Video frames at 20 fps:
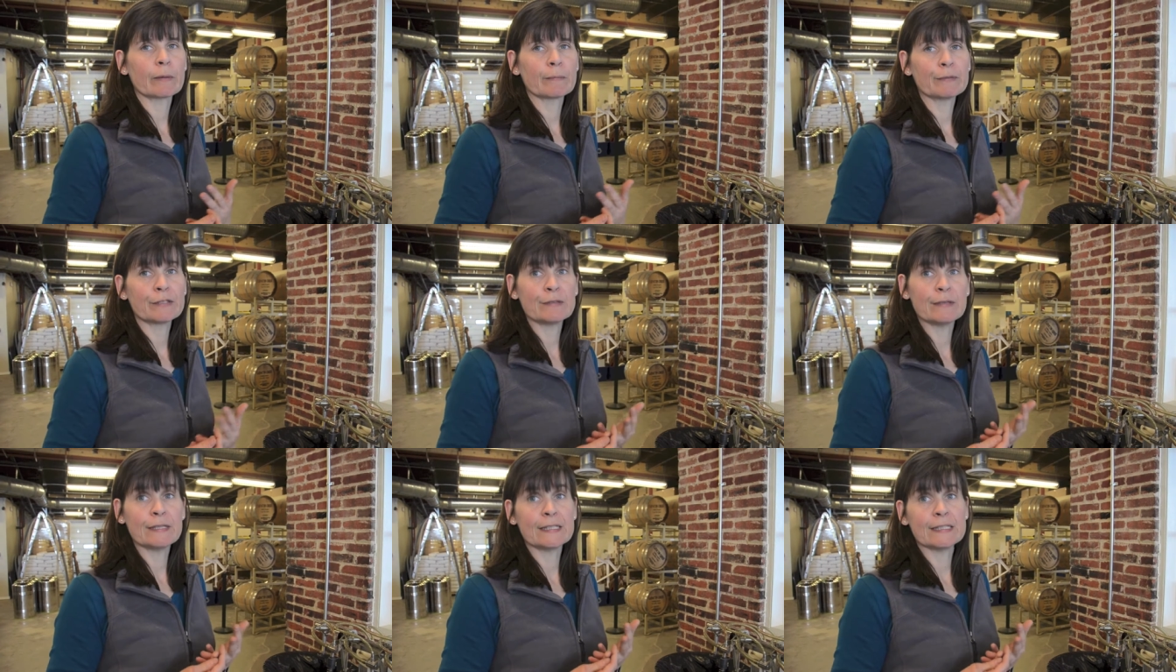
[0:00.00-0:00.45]

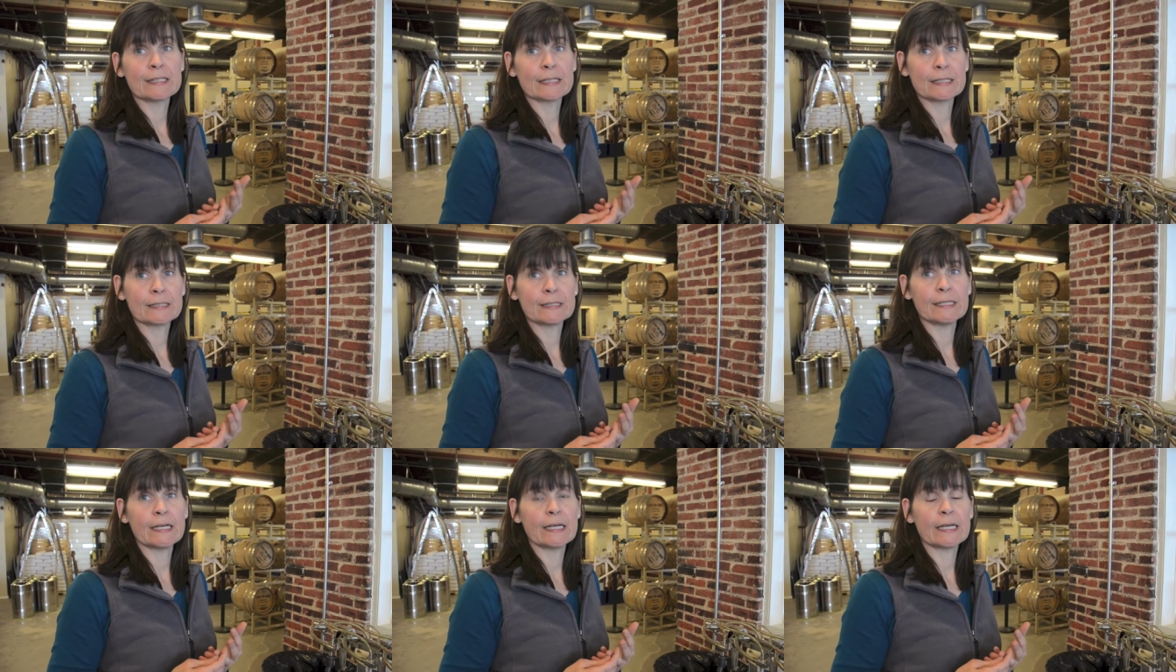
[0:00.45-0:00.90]
between
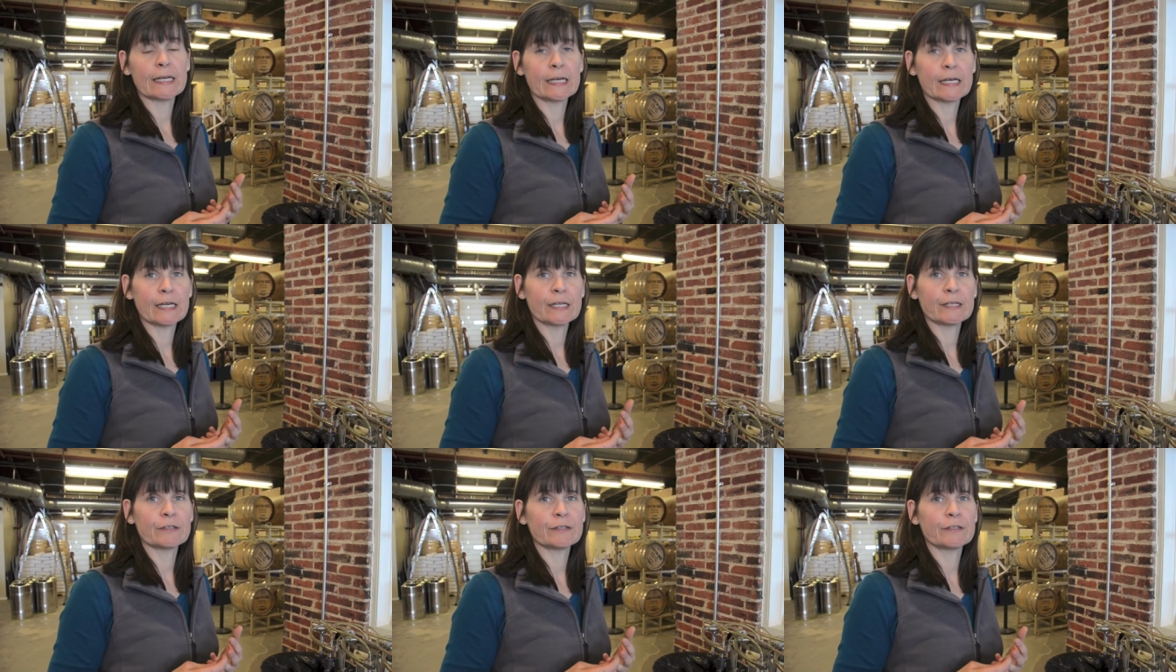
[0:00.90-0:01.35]
60 and
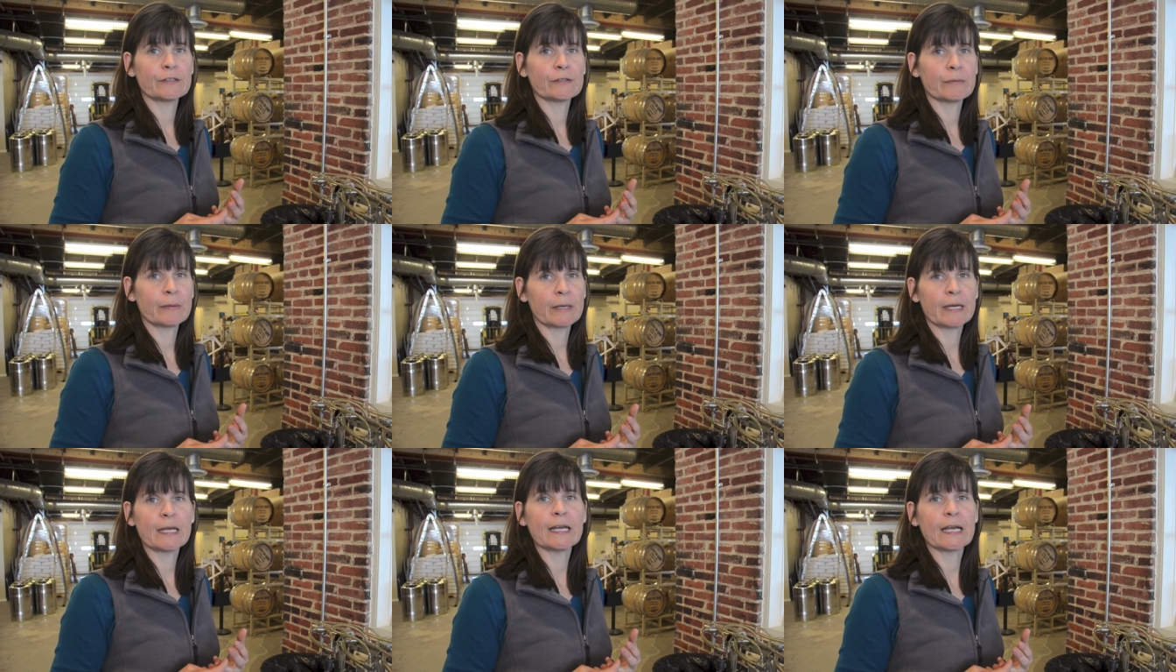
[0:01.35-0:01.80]

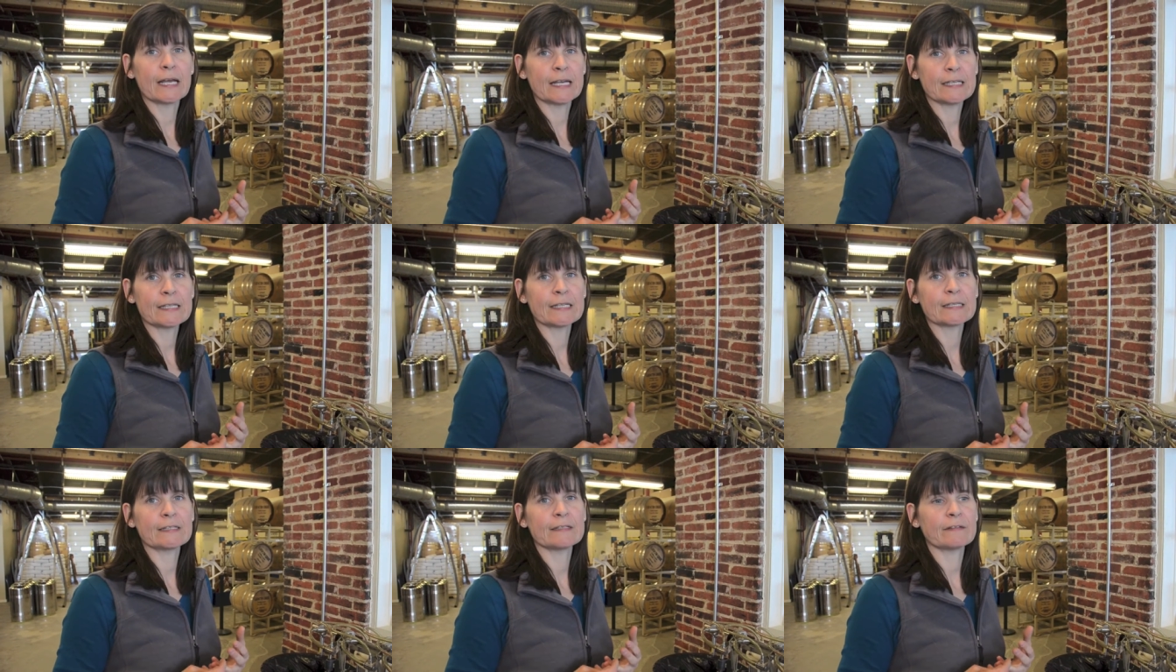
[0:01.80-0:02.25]
120
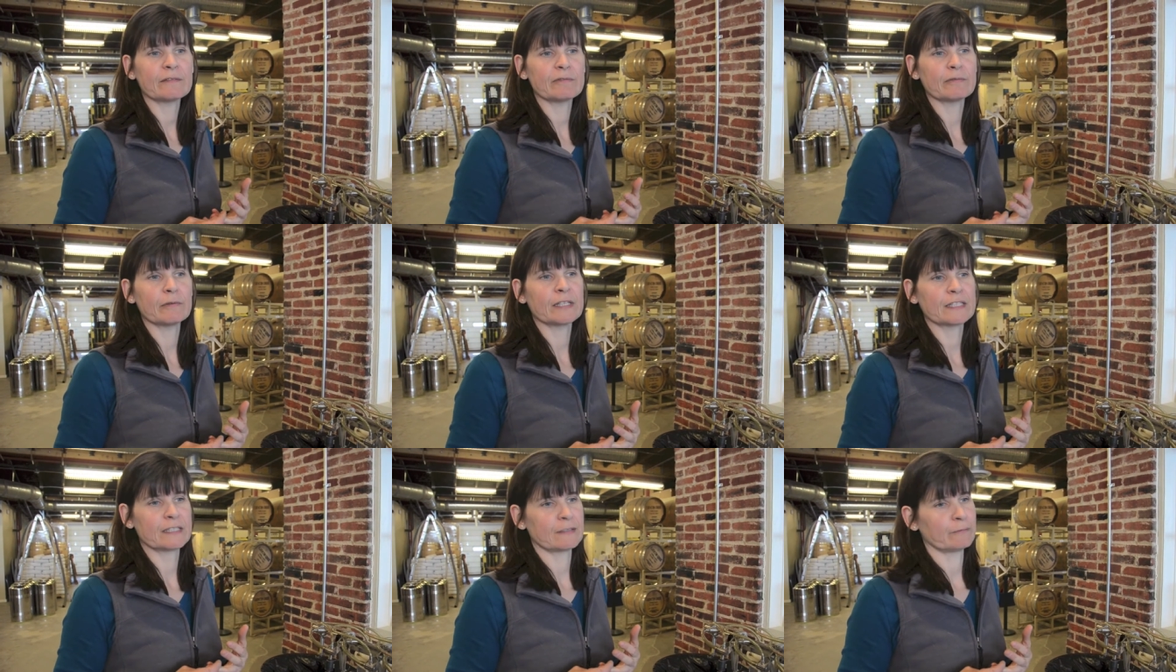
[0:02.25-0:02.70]
cases of
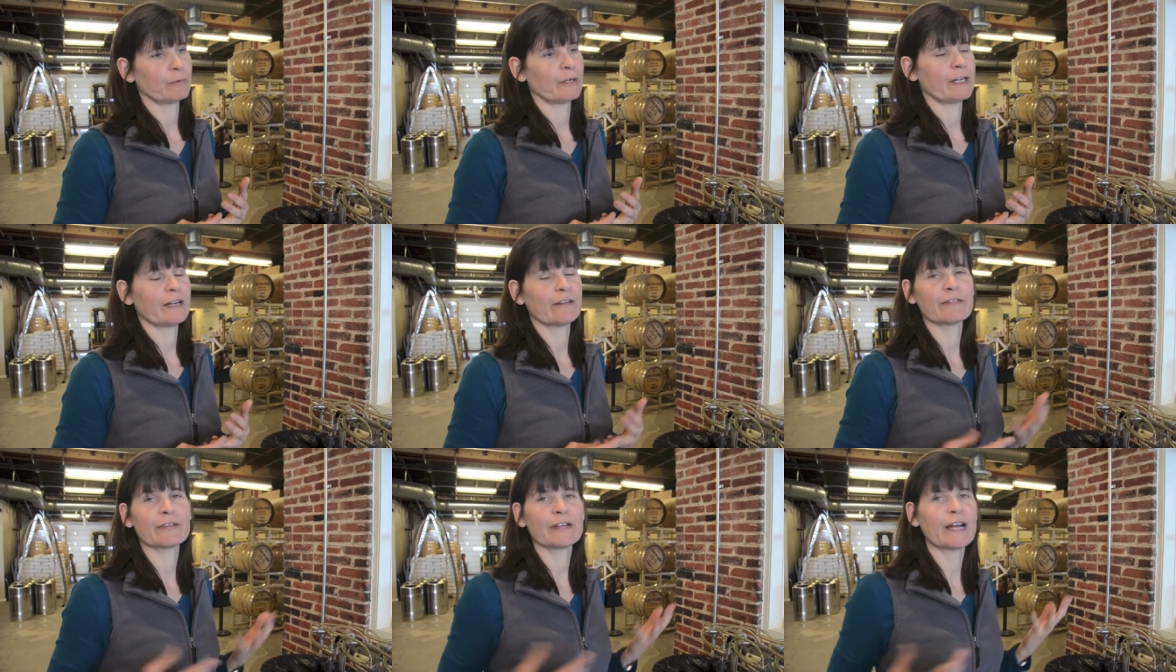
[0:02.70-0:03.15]

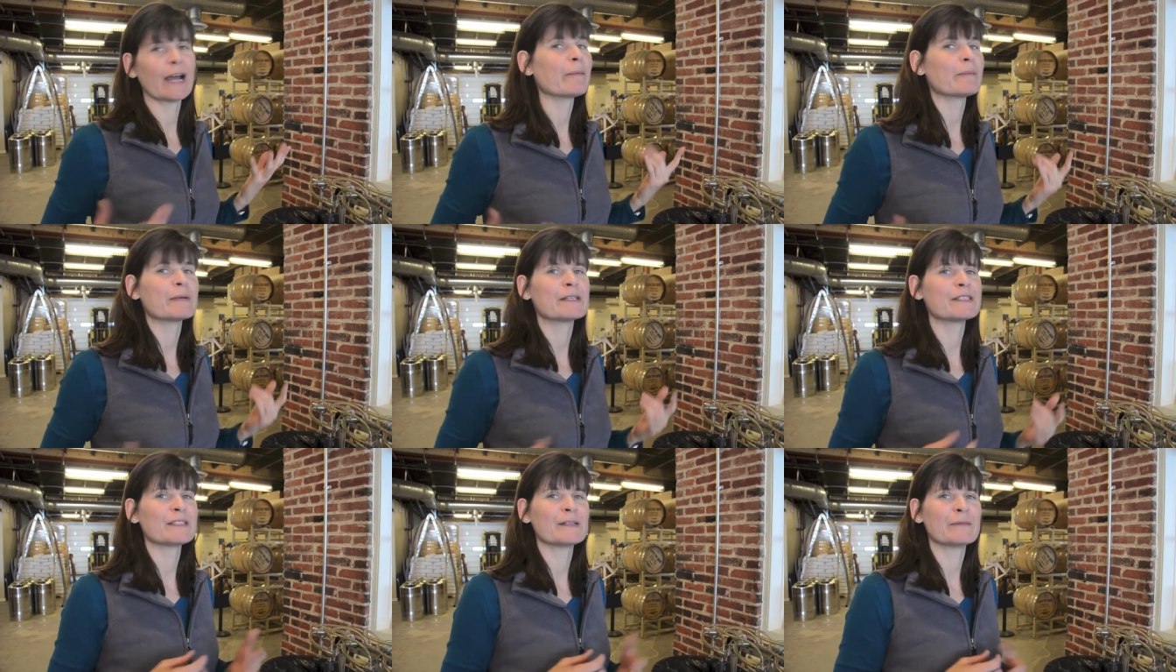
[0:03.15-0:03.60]
whatever
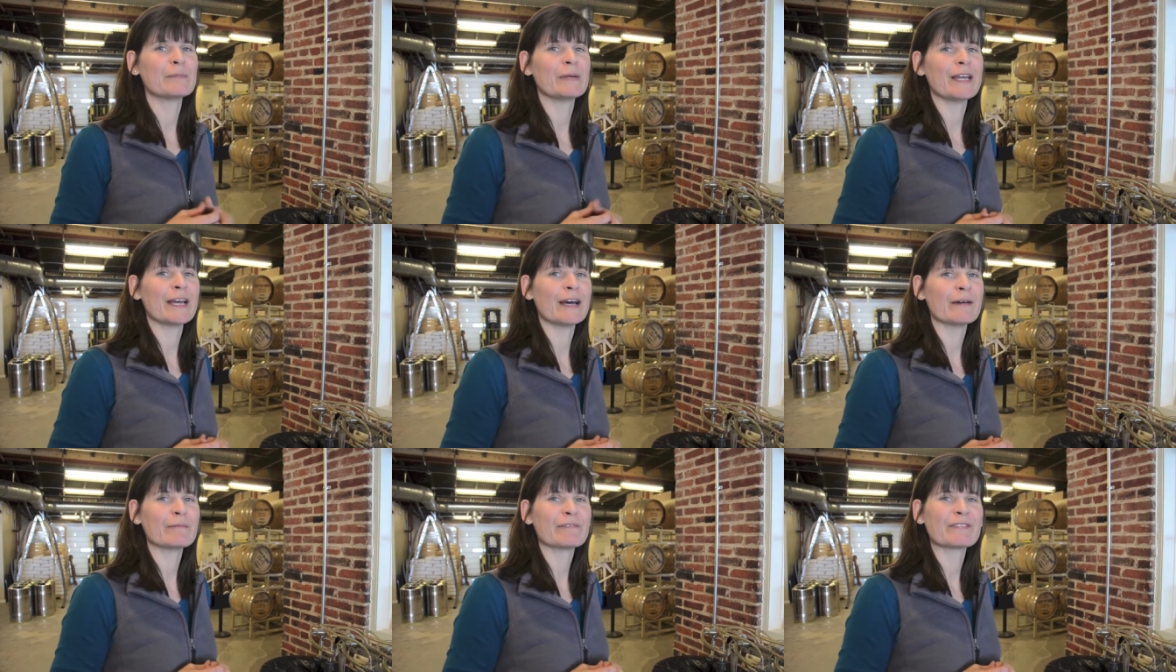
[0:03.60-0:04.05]
happens to
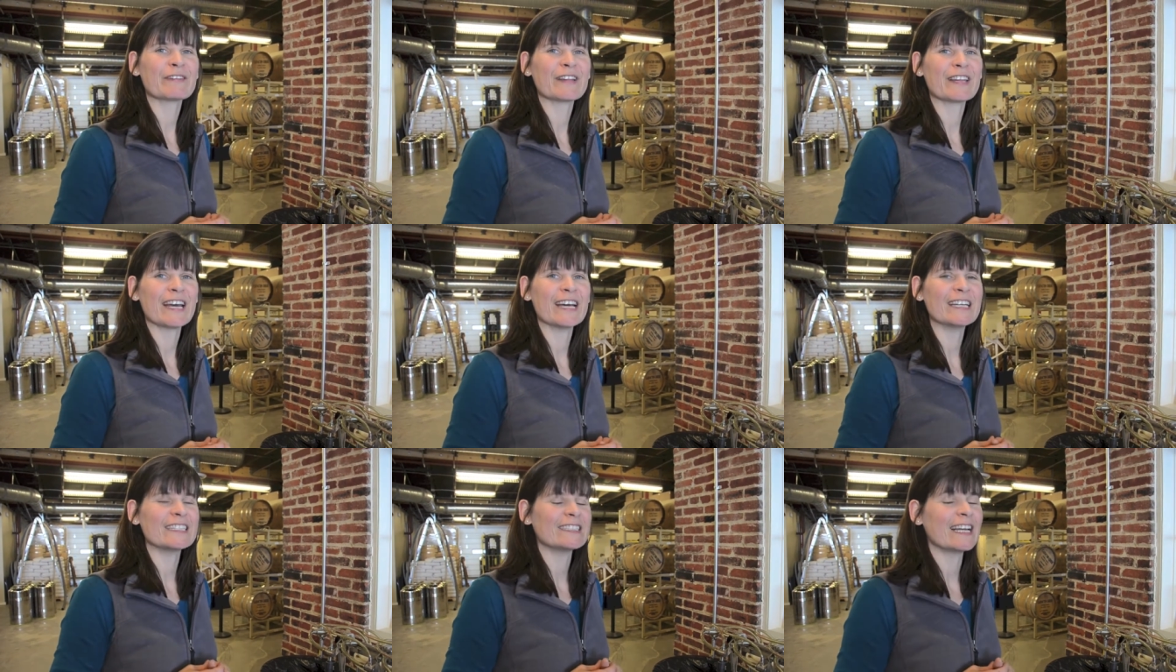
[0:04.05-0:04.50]
be up for
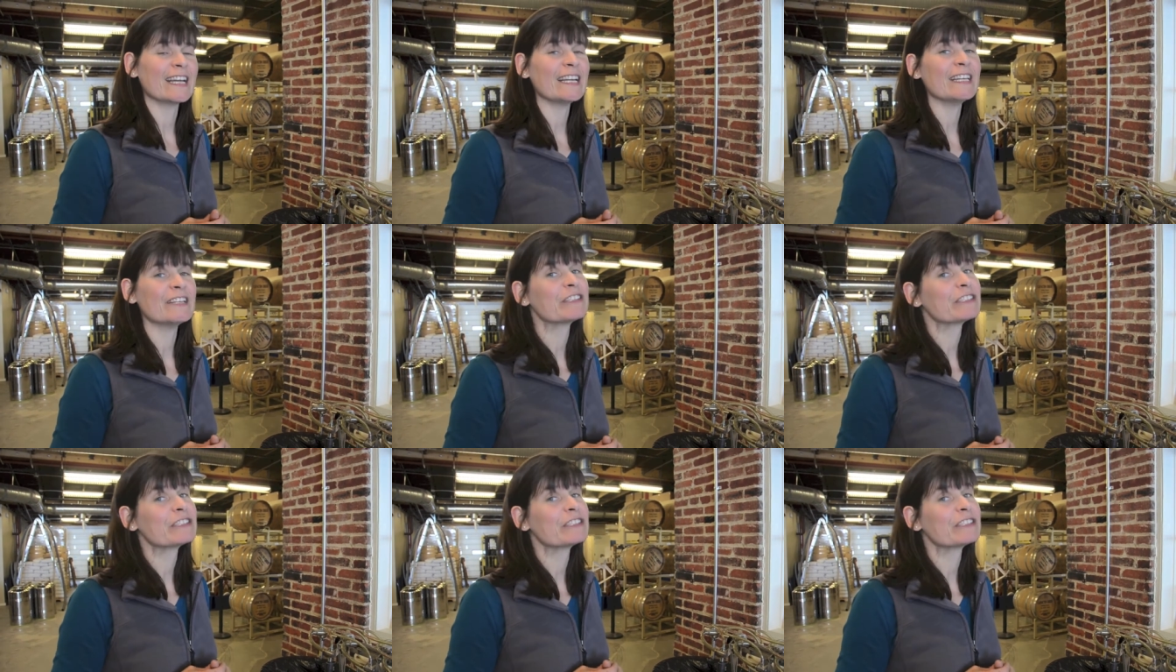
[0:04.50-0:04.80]
that day.